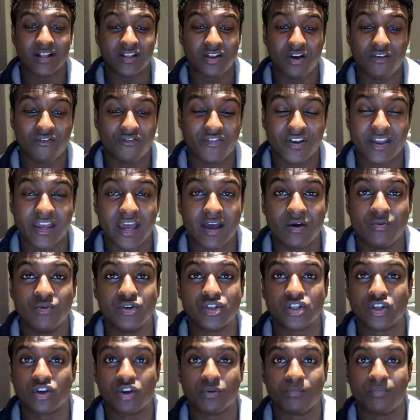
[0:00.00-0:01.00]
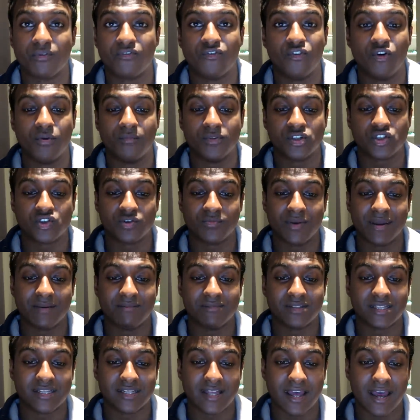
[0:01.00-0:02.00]
I don't think it was a good performance from
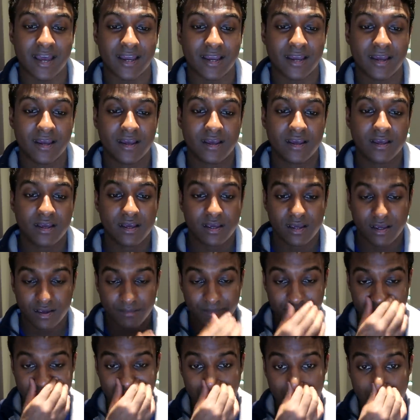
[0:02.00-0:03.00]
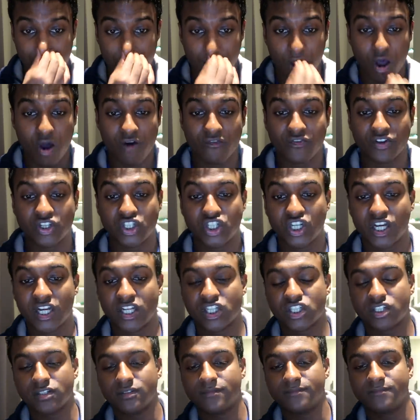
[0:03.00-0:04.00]
him today. Mateo
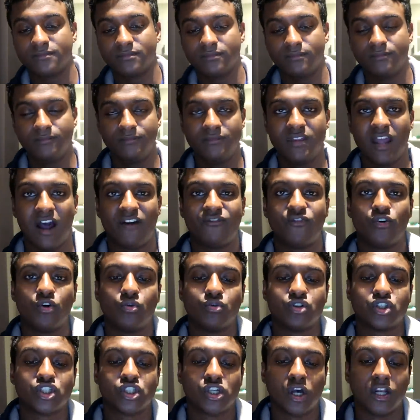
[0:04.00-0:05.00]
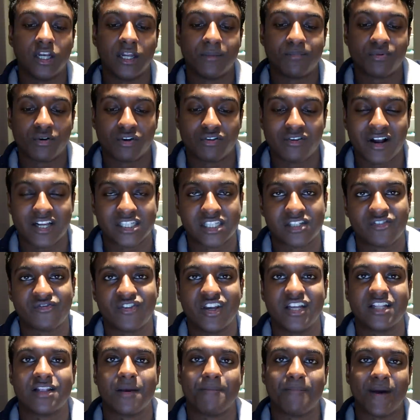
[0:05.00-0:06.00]
Kovacic, I thought was solid
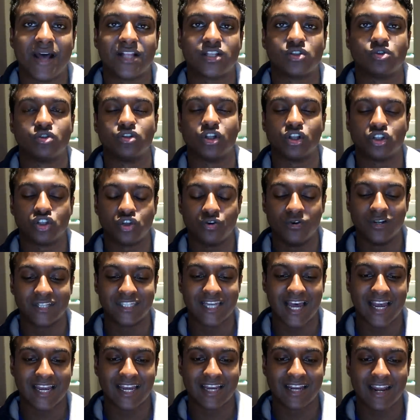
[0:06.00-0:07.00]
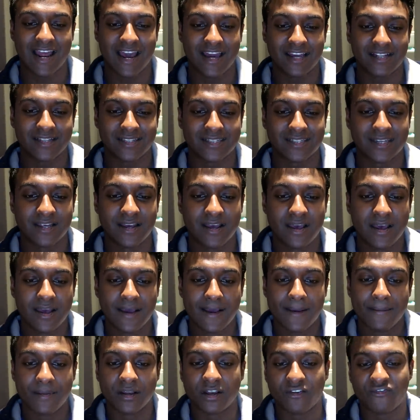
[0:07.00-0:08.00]
progressively, the better of the two attacking 8s.
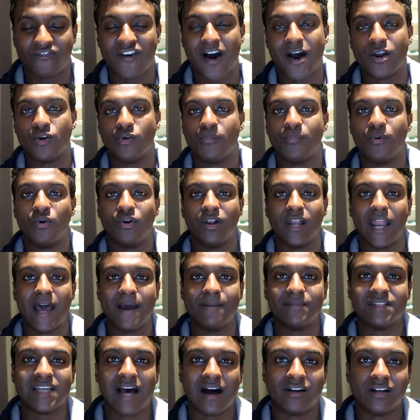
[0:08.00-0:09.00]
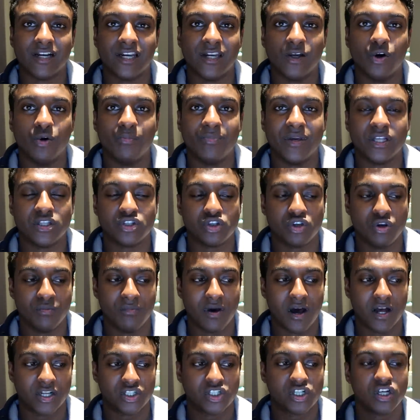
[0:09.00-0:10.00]
But the final ball let him down a little bit too
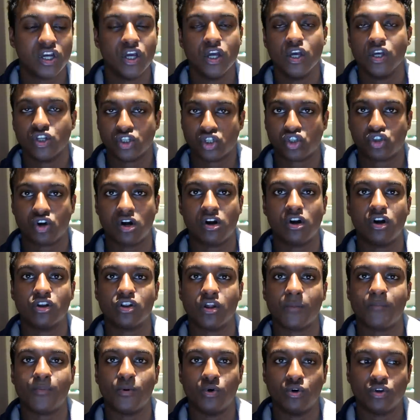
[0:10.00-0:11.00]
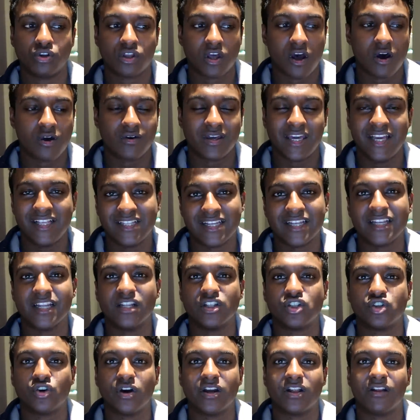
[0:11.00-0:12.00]
much. Strong on the ball though, he did
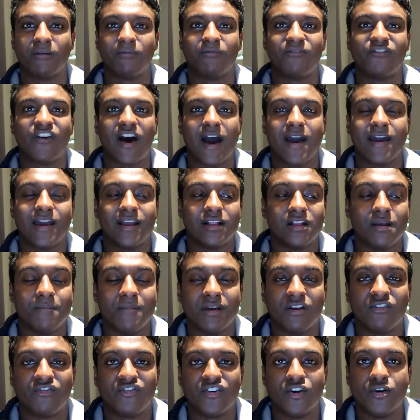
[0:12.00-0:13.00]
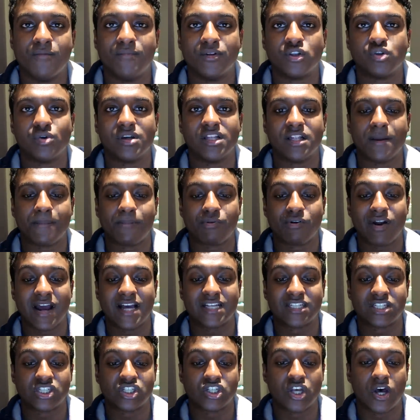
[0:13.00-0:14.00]
enjoy the fight in the midfield between the
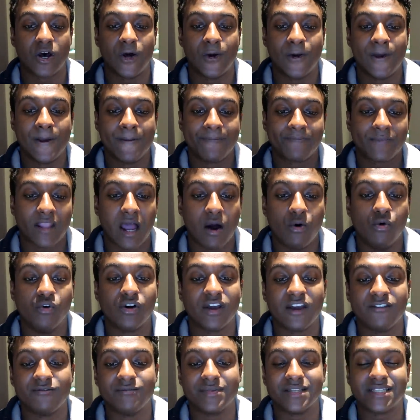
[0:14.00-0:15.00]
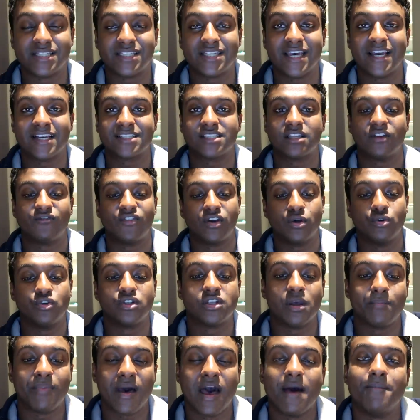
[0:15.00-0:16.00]
press, so I will give him a 6. I think he
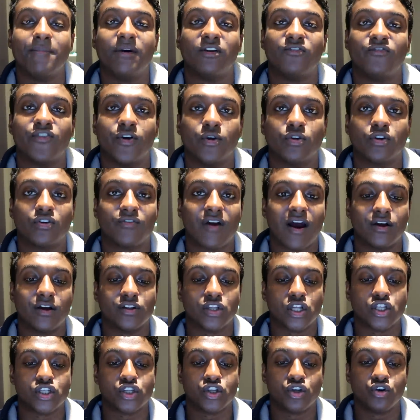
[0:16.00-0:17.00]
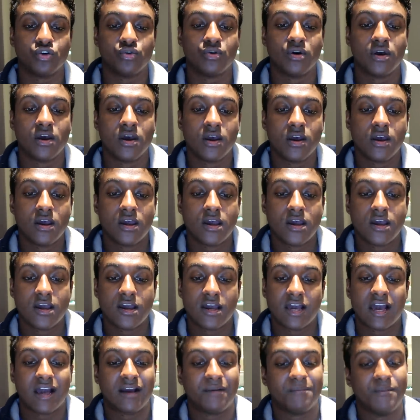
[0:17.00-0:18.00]
was the better midfielder out of the two.
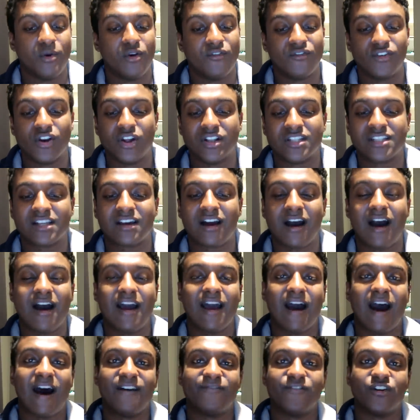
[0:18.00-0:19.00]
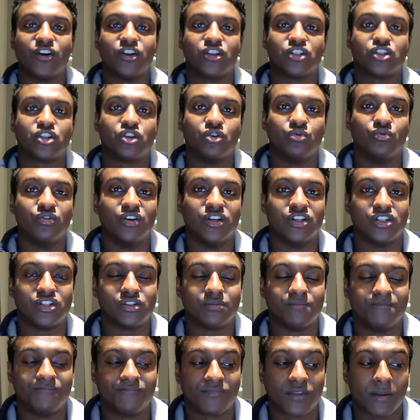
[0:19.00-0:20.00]
Moving on to Kai Havertz, who
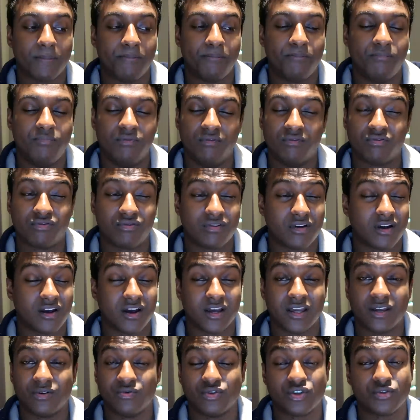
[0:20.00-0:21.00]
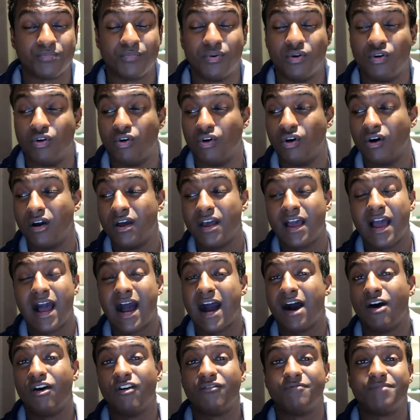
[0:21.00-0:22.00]
was... he was poor.
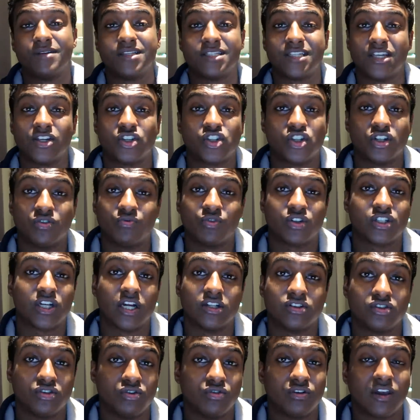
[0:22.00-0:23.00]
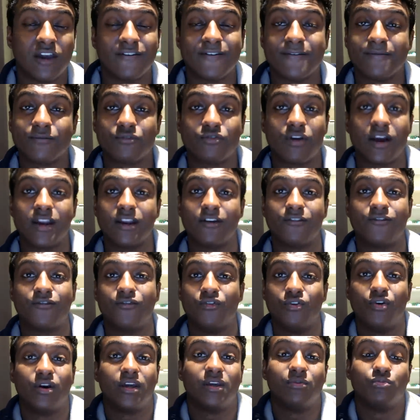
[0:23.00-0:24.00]
Out of position, which I do give him credit
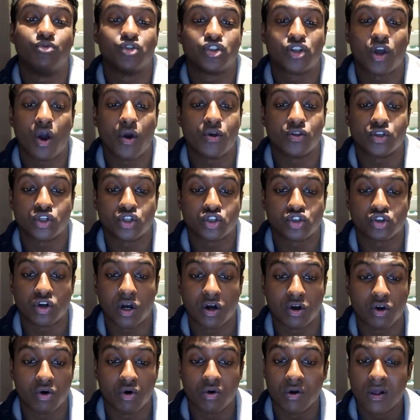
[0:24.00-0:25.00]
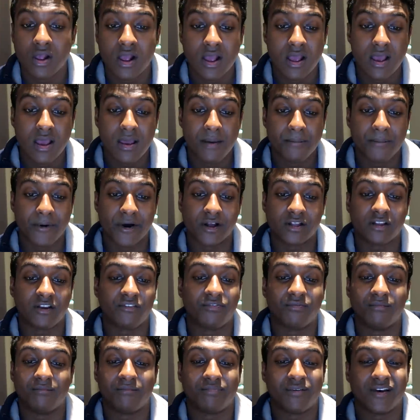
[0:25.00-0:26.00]
for. He was going to struggle,
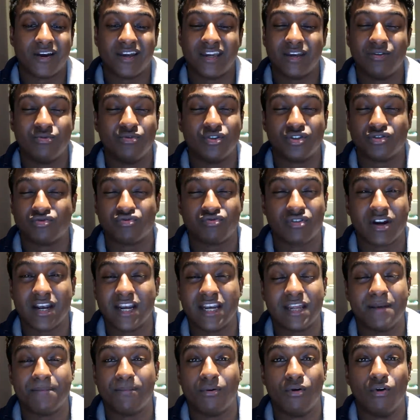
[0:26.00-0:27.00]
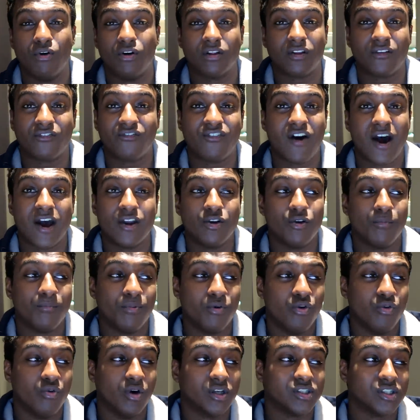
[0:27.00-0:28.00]
but he was really poor. The final
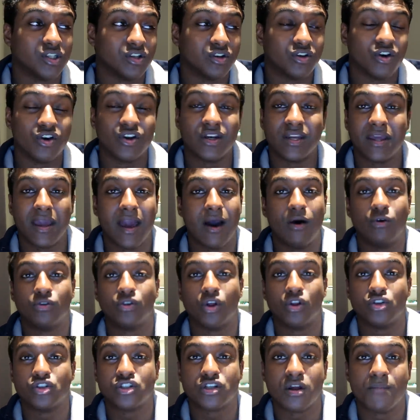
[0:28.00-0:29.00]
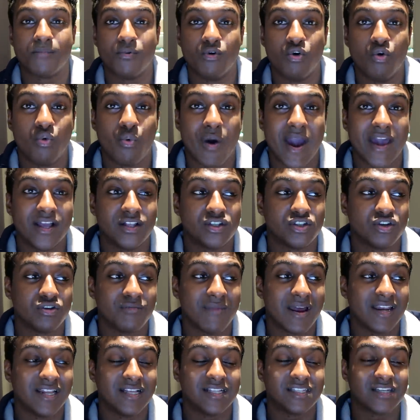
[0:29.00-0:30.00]
ball wasn't good. He held onto the ball way
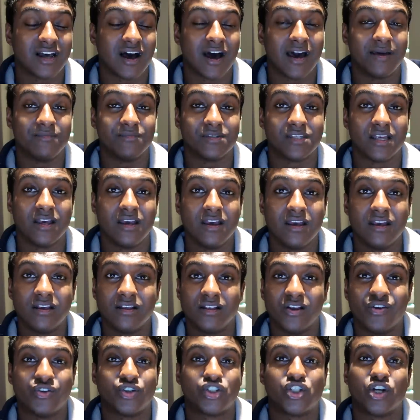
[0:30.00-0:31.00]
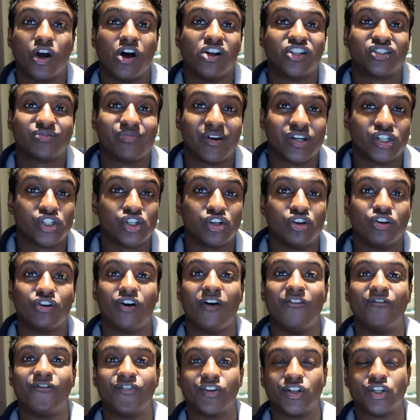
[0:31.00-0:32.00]
too many times. There was a chance where he should have
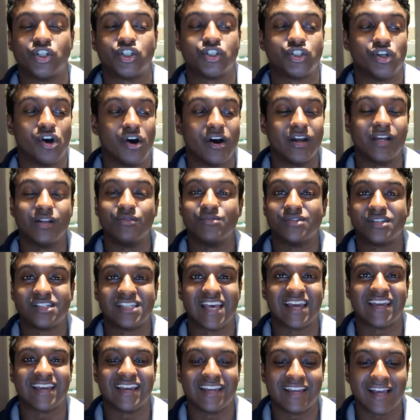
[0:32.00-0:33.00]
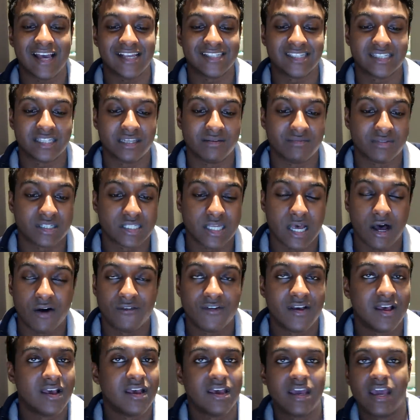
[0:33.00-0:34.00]
gone for the shot and he was second-guessing
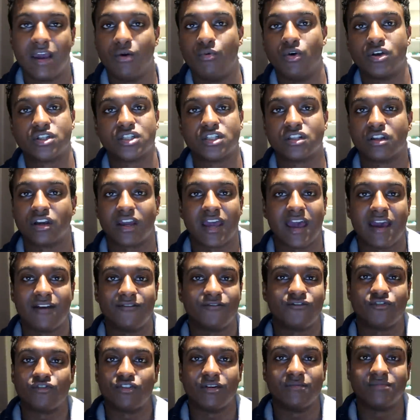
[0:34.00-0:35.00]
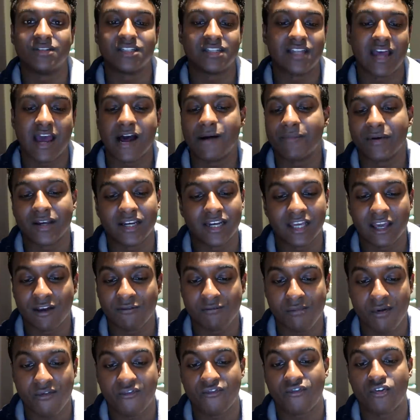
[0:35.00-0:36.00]
himself. It wasn't the game for him today. I'm going to
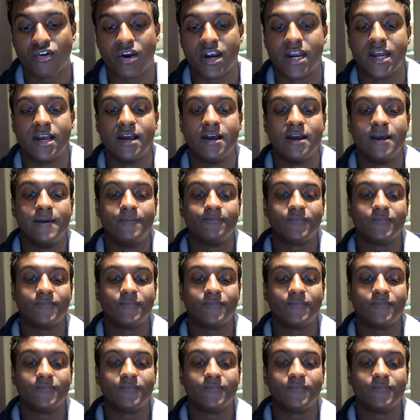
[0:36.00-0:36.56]
give him a 3.